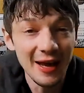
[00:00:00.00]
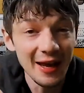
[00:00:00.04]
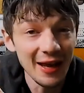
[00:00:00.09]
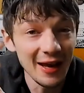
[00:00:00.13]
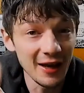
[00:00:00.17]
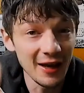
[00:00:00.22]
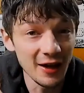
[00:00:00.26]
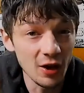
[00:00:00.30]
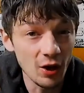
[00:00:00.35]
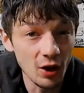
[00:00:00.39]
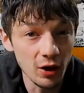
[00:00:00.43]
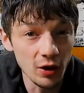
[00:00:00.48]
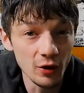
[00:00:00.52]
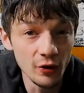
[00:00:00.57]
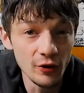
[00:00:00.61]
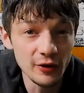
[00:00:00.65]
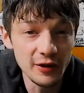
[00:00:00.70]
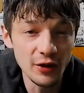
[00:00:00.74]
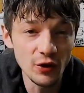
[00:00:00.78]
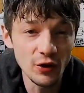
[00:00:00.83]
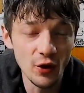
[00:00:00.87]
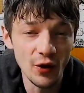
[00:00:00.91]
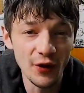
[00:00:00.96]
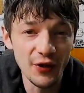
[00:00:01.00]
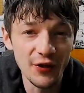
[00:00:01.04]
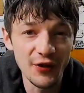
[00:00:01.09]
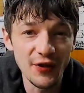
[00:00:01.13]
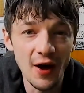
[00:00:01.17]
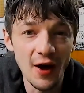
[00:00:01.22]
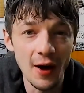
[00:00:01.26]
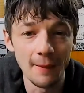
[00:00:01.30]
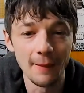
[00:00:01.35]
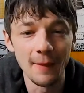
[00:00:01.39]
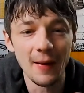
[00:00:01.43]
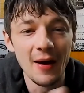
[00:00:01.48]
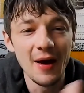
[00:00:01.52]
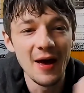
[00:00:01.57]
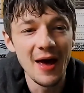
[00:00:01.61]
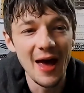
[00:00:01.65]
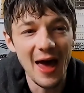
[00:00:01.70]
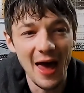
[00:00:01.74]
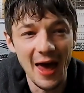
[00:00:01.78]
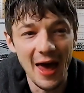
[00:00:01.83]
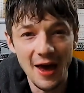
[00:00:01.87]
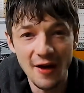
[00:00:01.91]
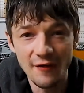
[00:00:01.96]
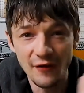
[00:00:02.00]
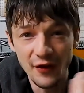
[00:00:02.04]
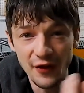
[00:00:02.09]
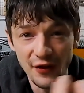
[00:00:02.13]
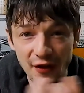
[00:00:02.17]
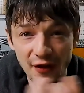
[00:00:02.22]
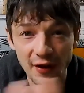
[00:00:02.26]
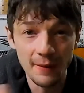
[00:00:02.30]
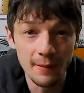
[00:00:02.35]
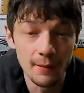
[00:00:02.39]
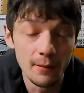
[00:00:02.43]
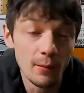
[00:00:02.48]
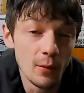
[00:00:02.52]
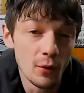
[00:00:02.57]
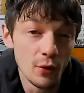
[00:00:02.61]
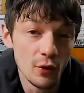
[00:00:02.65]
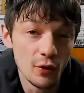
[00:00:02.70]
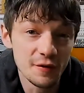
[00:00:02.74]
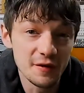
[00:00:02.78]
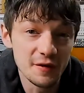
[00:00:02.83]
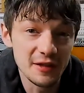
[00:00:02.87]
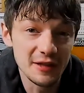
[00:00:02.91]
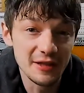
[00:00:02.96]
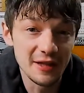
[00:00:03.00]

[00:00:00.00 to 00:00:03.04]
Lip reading: including your thumb. Everything moves